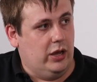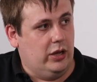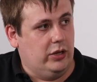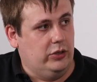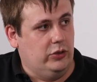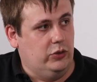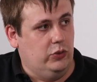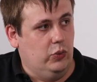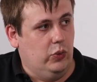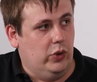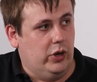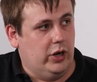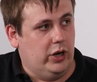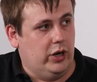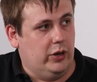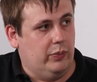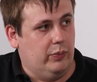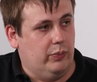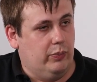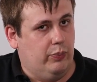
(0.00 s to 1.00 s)
you
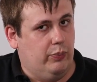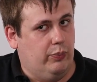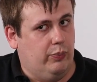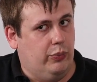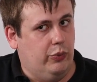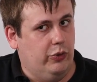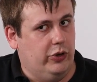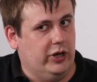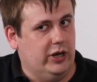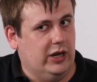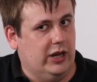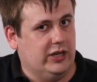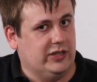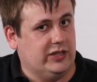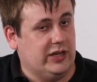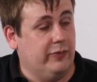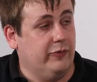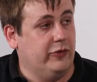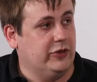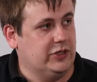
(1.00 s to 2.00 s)
are putting less
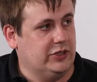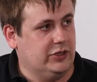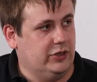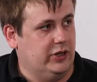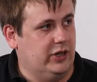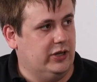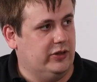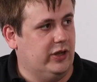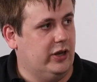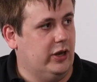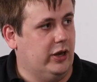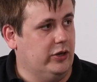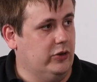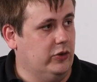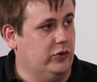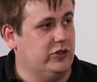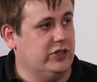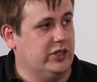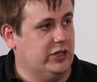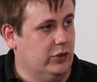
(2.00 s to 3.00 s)
emphasis on it, and are you
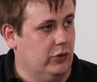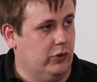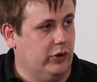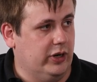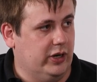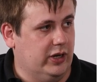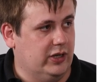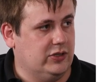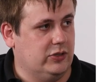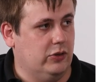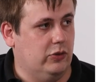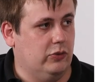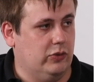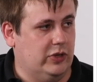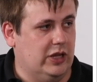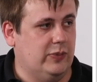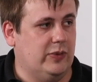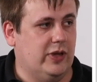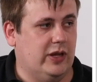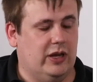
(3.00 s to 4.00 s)
just ignoring it? So
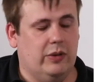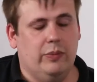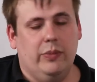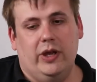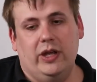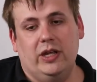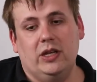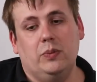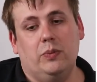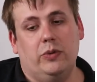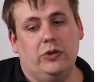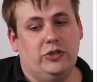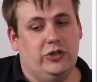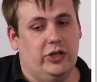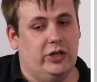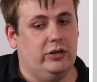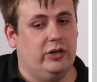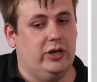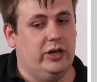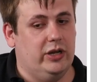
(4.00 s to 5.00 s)
keep that in mind, but
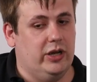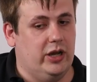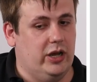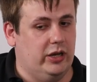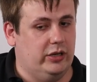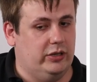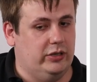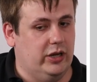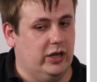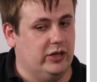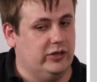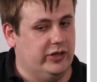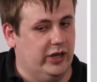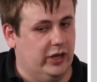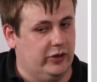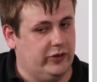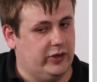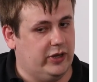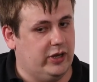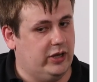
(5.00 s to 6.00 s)
generally a
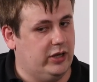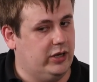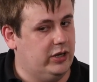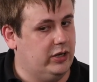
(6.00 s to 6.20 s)
delta